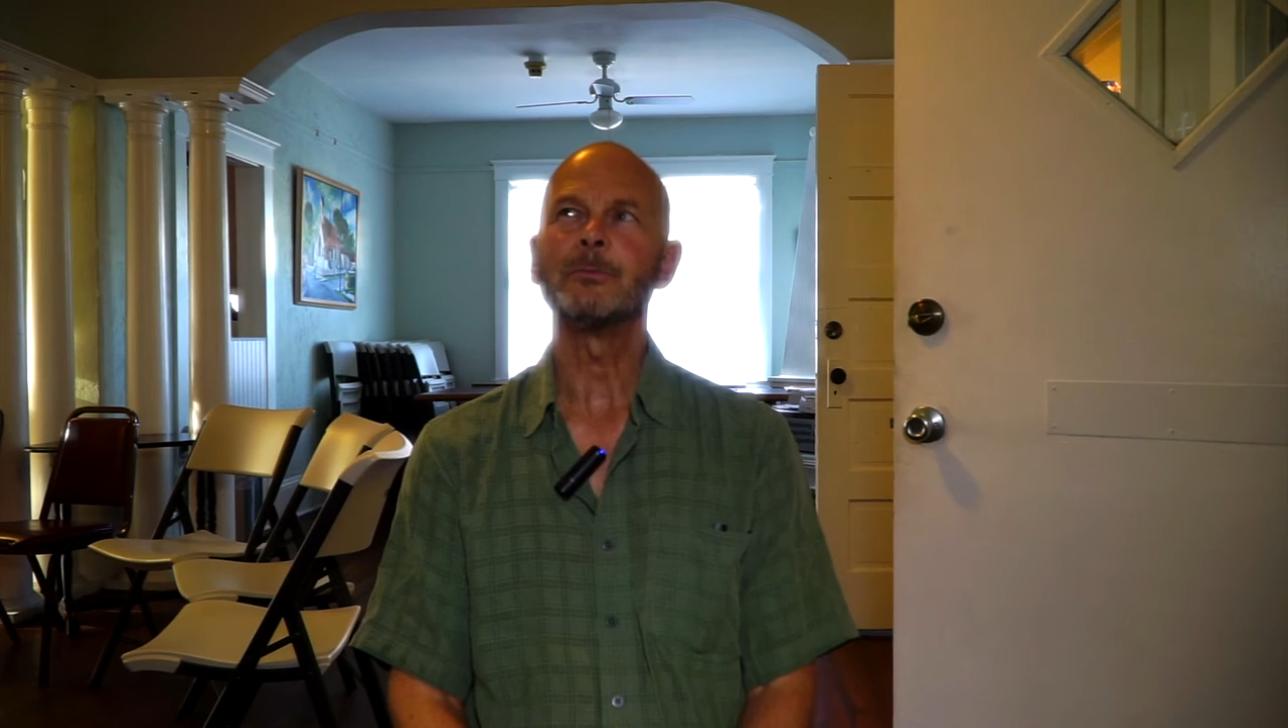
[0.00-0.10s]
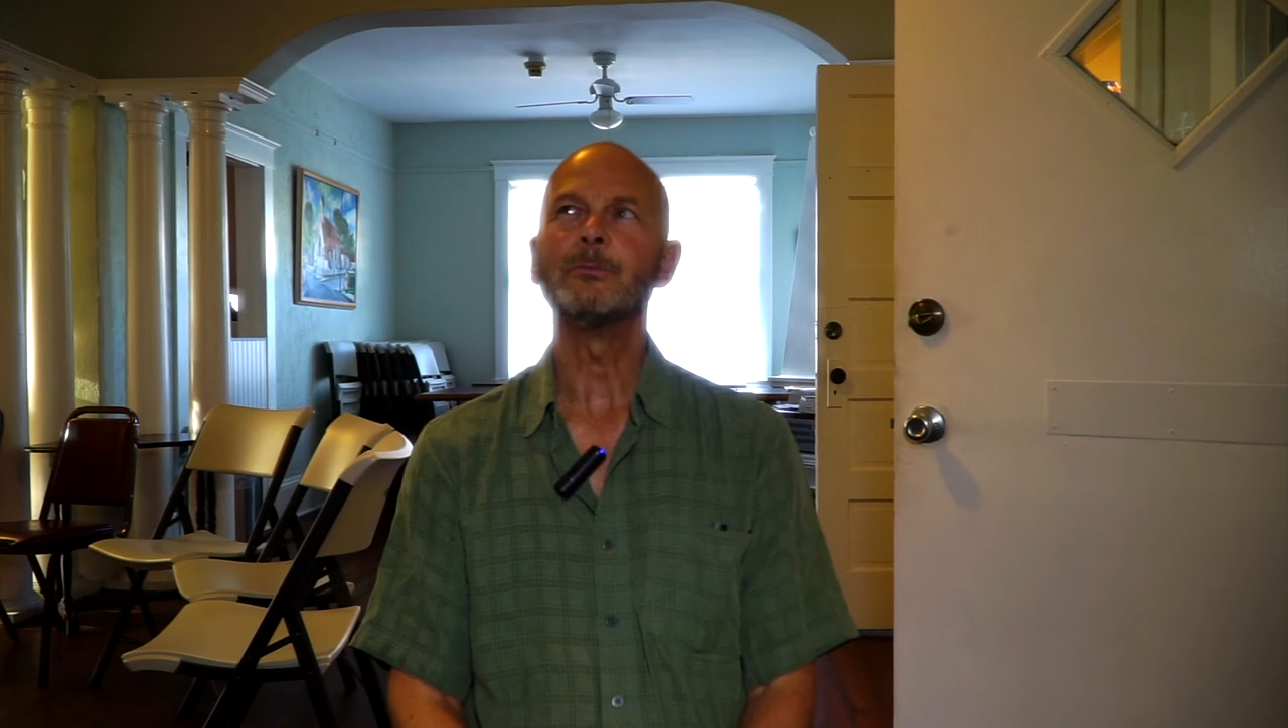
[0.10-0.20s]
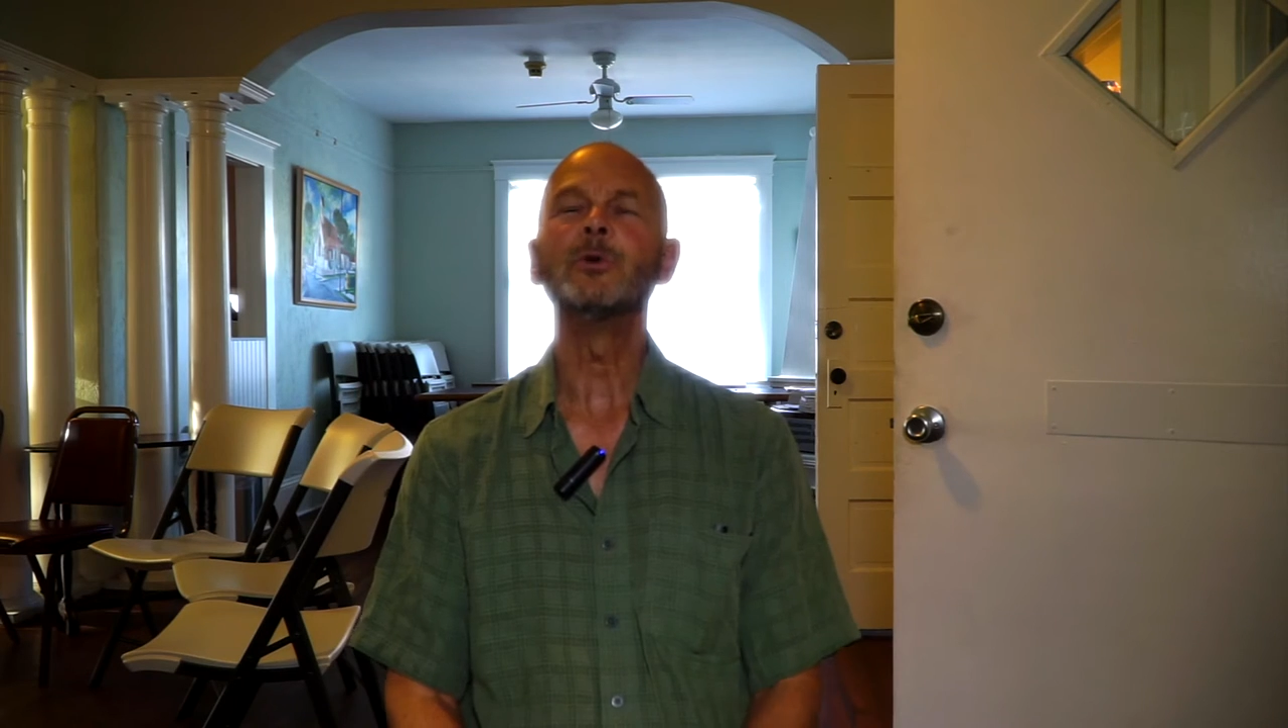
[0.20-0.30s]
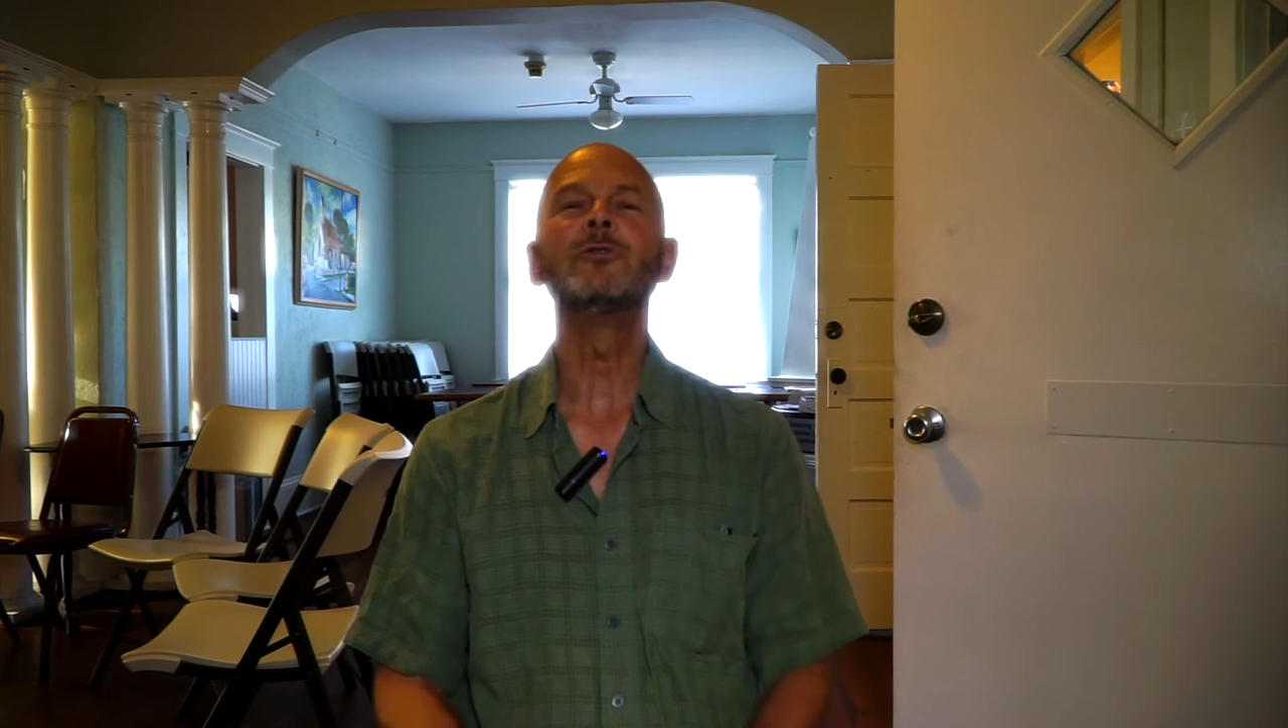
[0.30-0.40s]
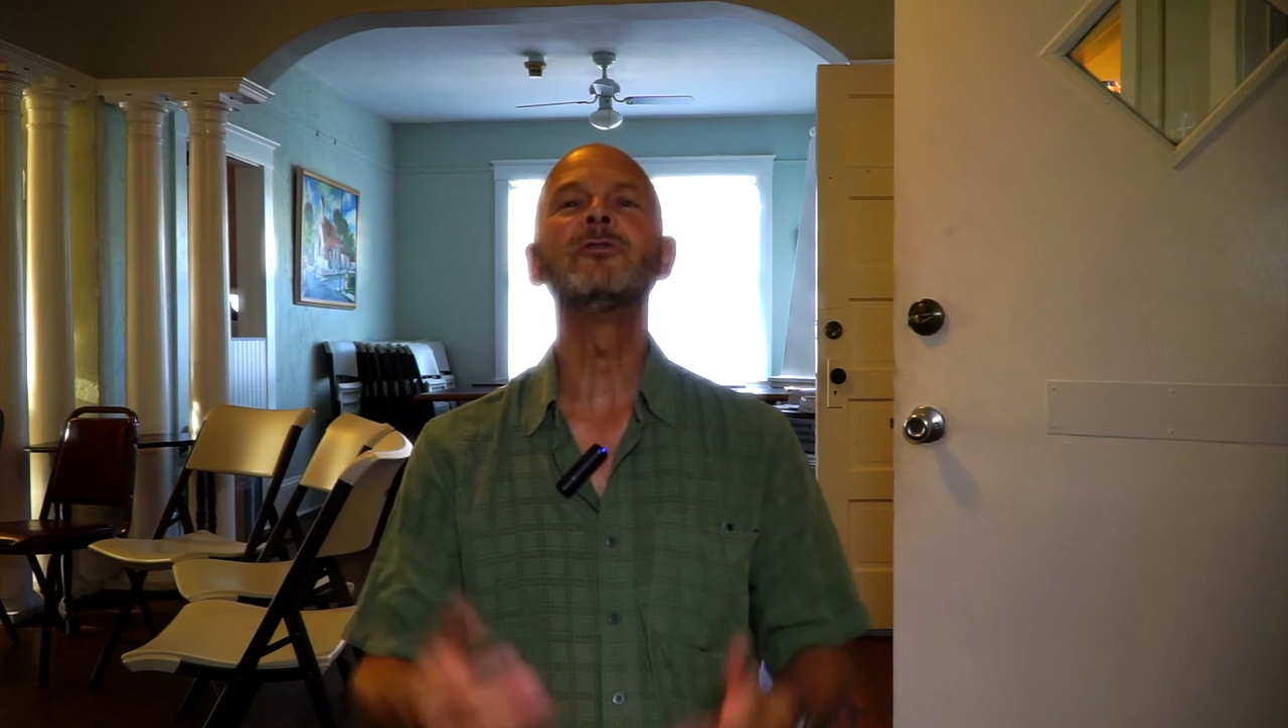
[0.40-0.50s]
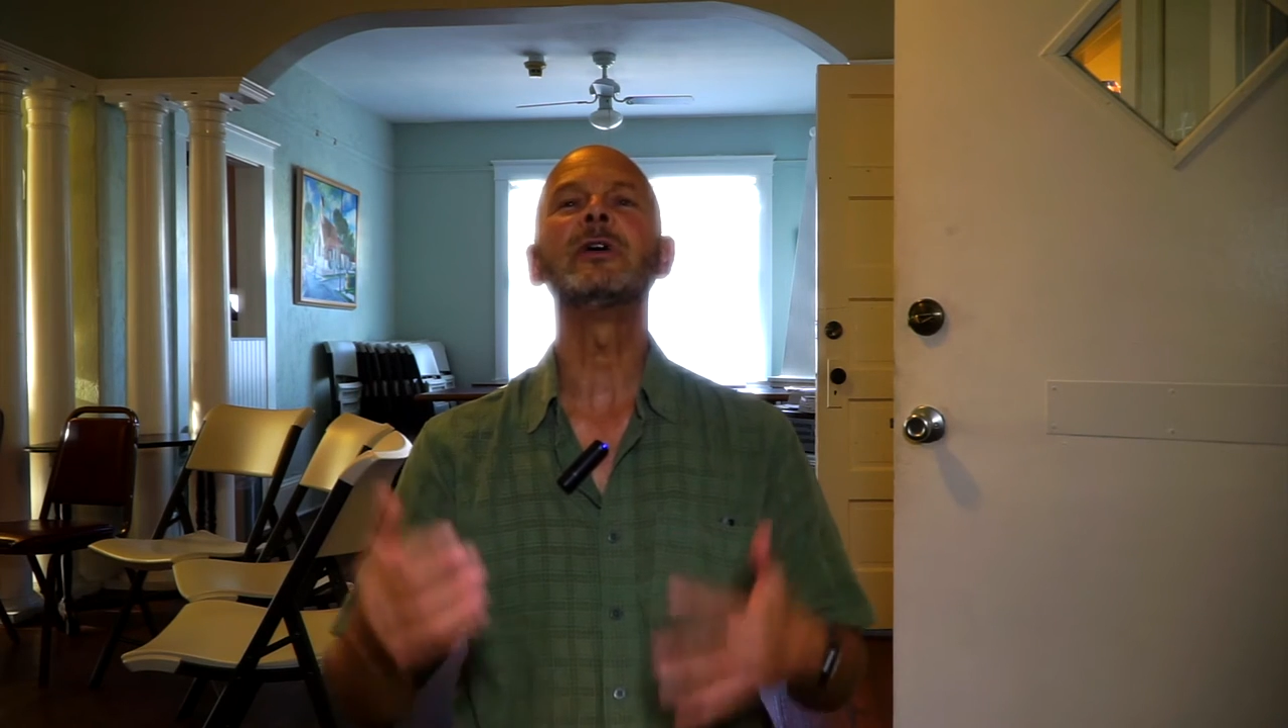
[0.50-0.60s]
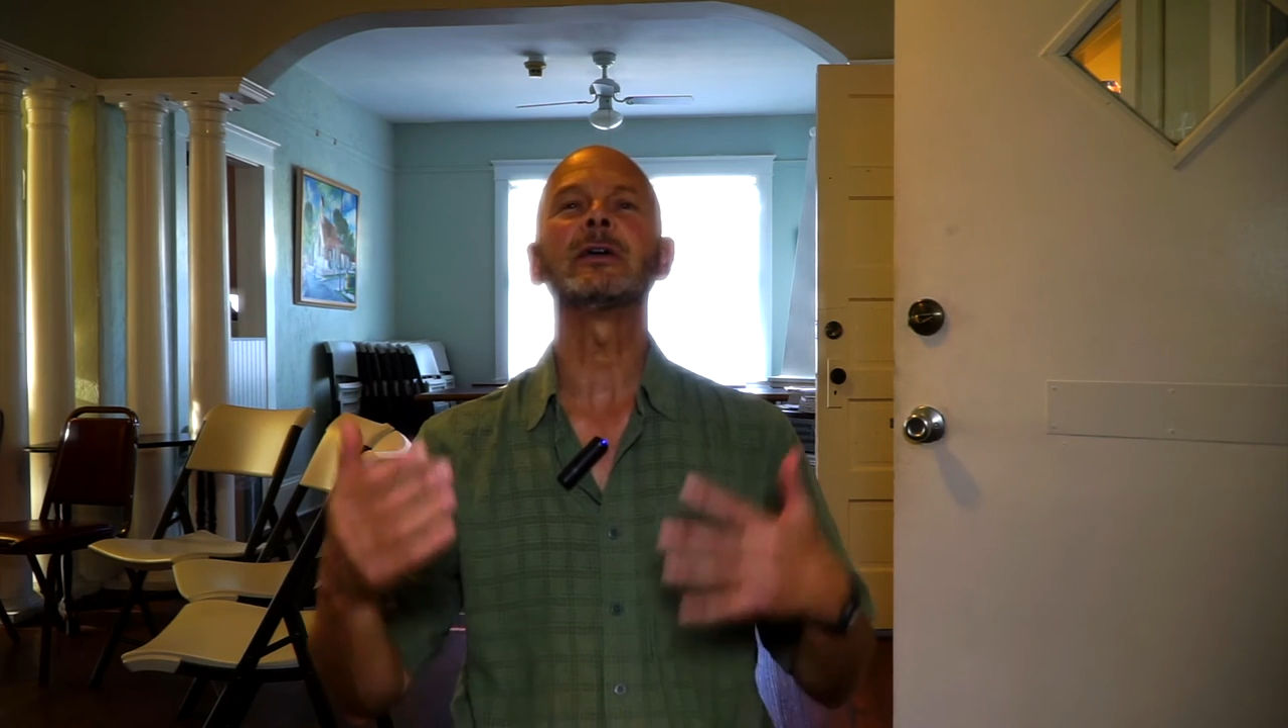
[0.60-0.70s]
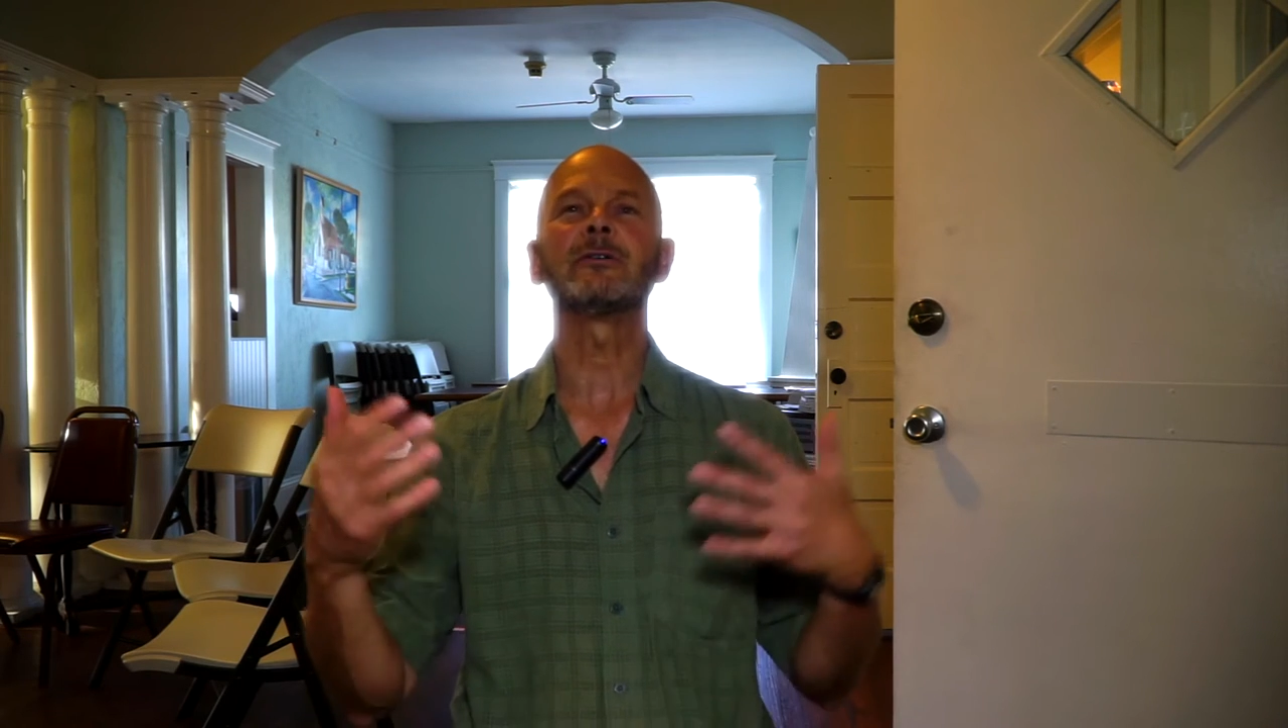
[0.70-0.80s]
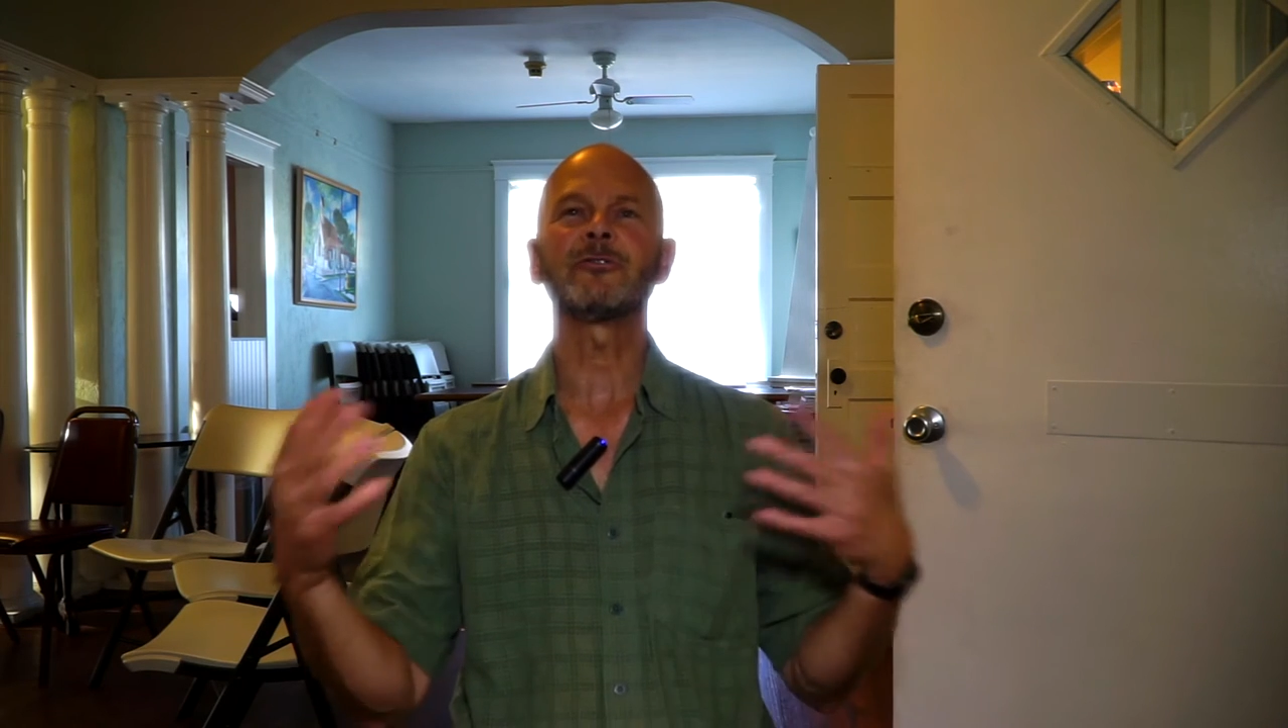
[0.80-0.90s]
moving